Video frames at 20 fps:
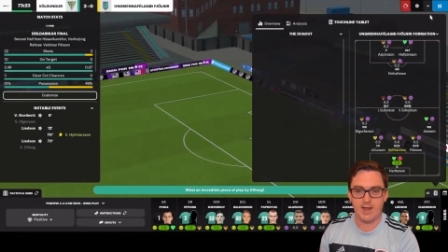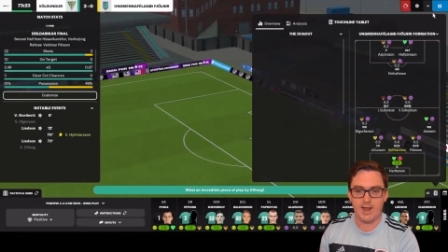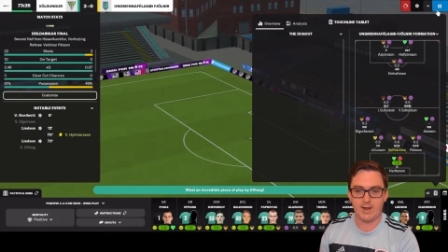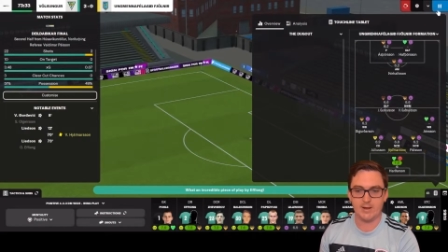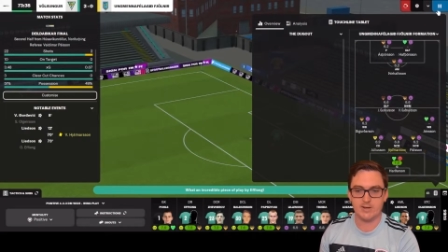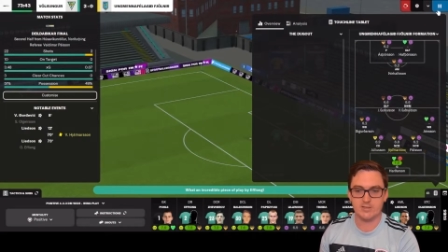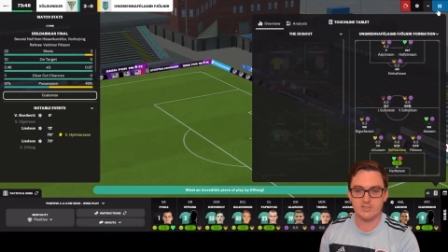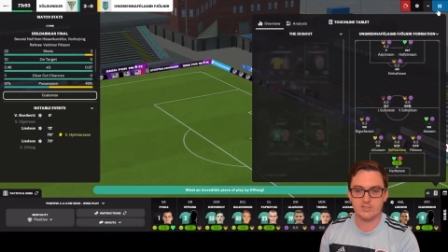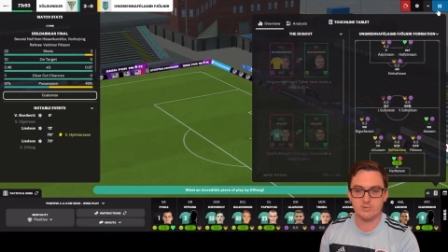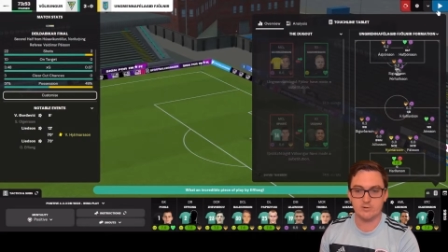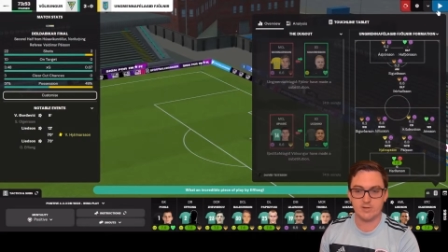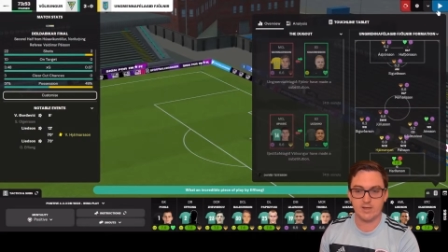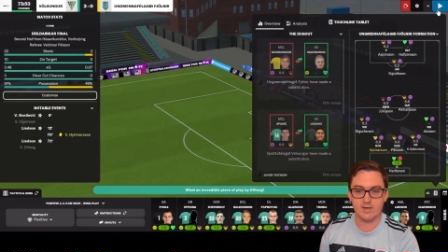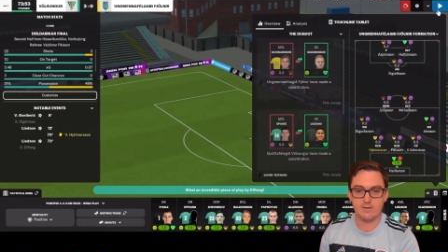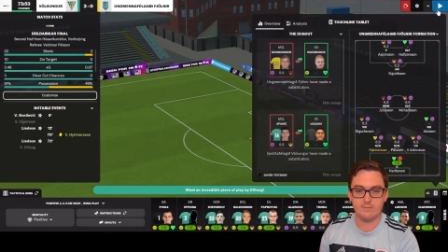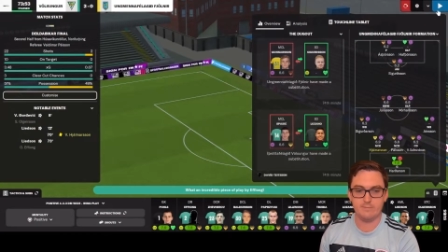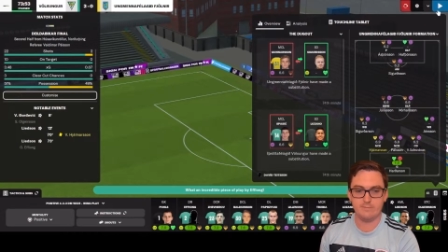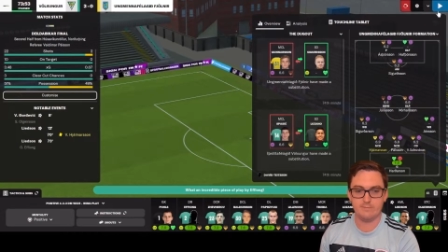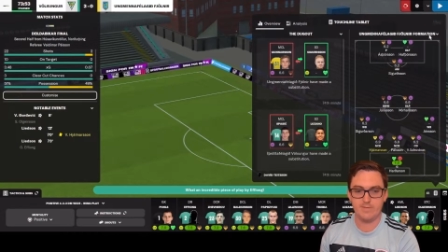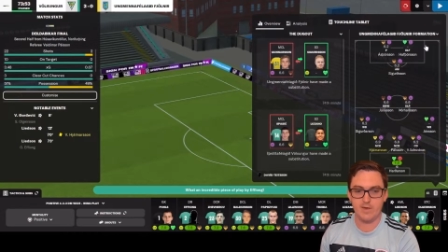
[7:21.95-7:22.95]
And it's
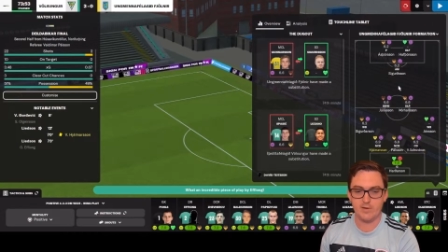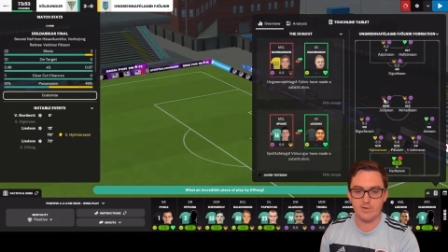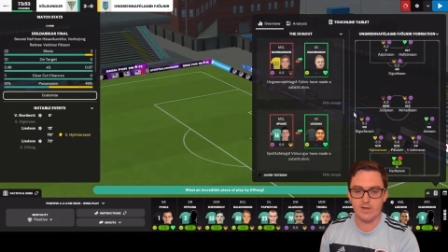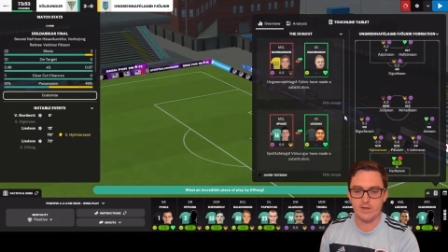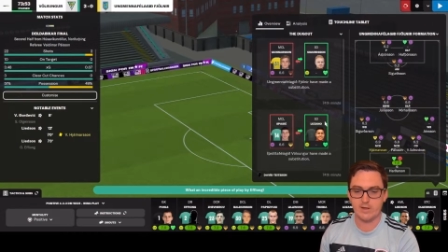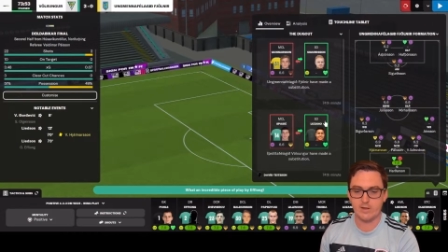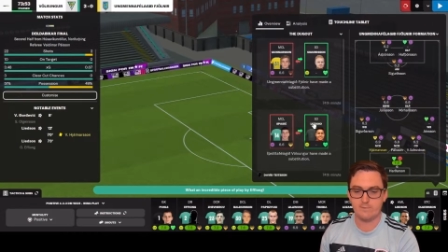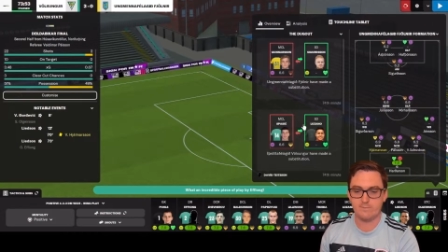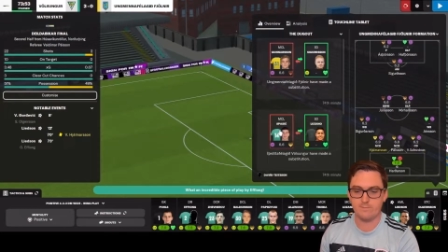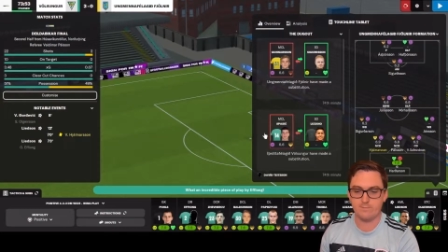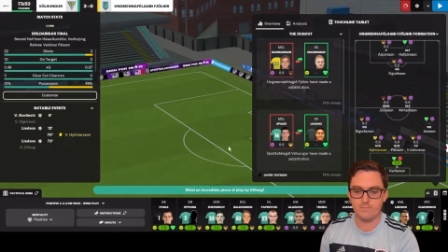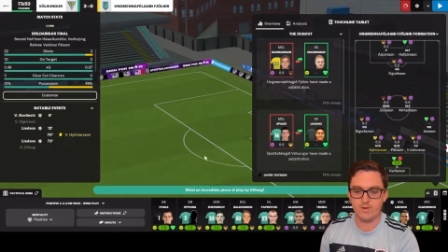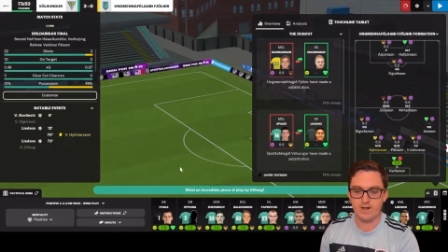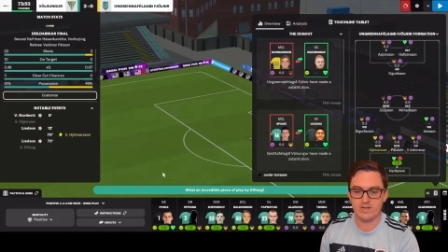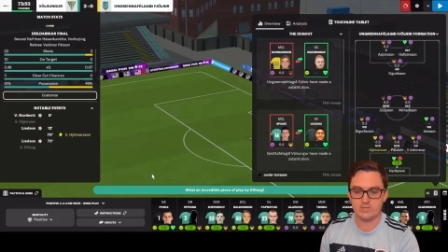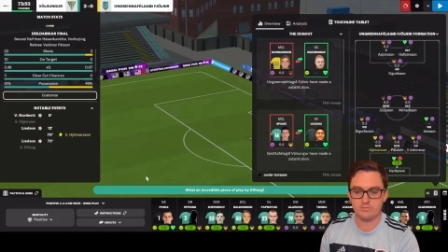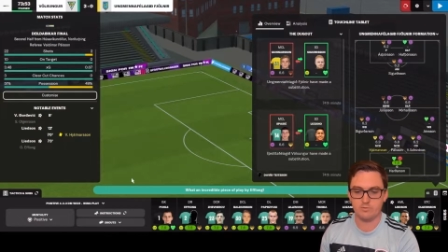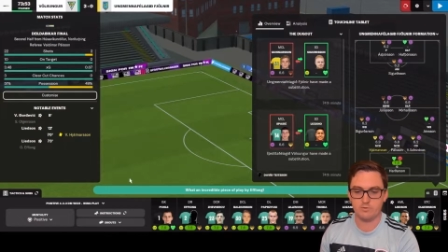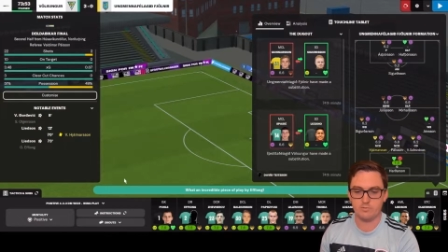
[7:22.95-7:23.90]
looking very good for us.